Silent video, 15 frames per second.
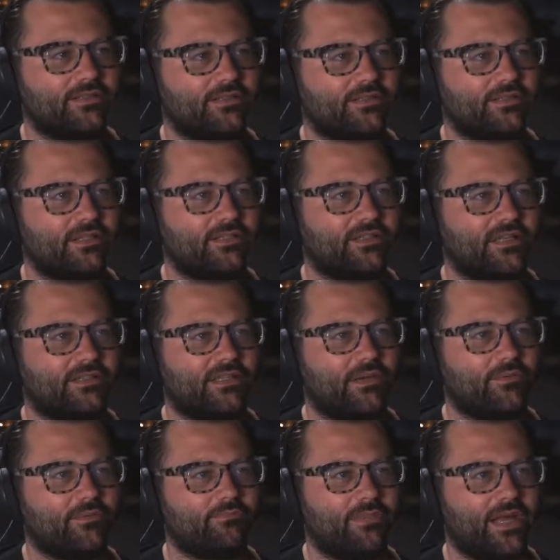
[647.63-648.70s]
they thought that
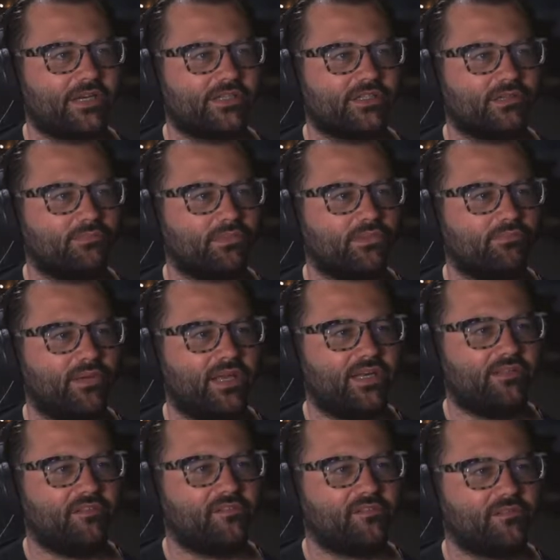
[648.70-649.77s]
would match the blue
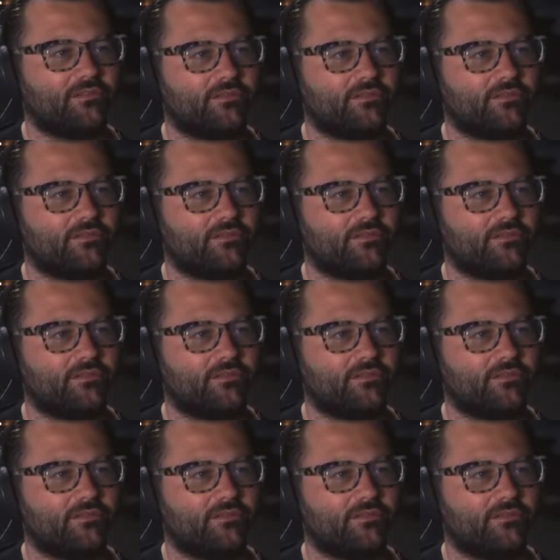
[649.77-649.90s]
pennants.